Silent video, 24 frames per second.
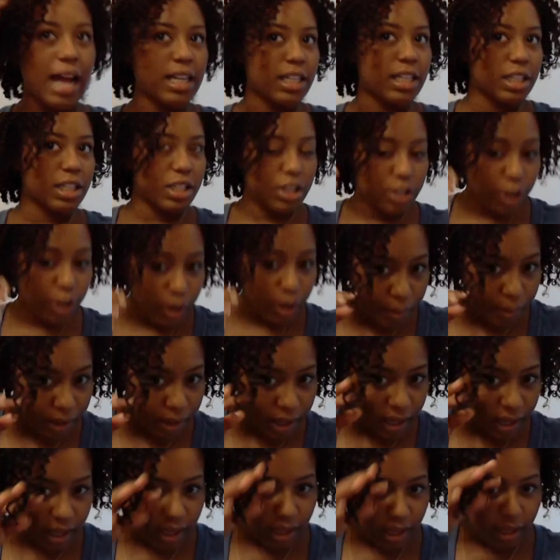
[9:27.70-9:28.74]

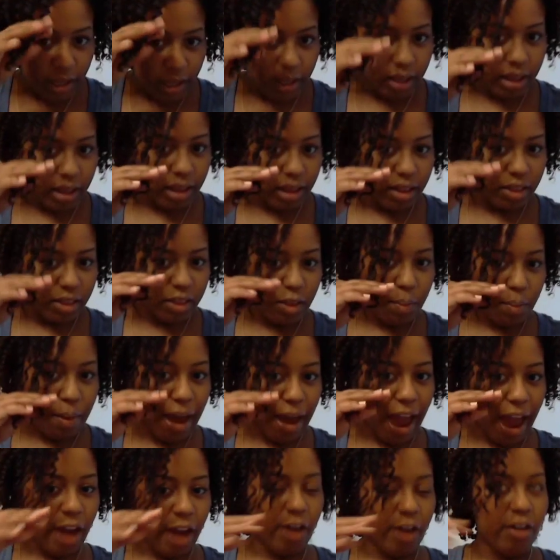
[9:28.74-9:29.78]
disturbing the
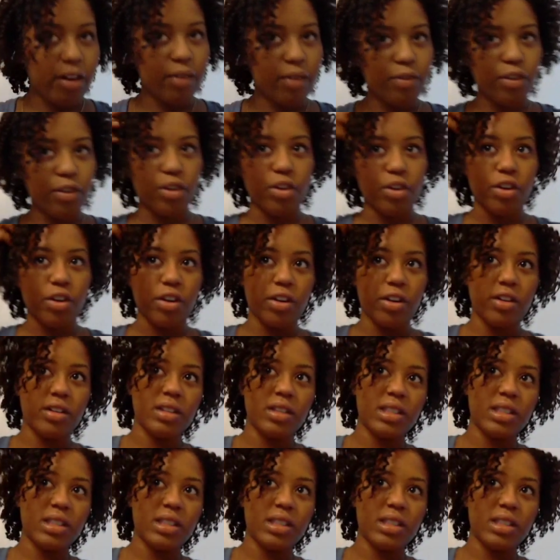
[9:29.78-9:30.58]
pattern of the curls.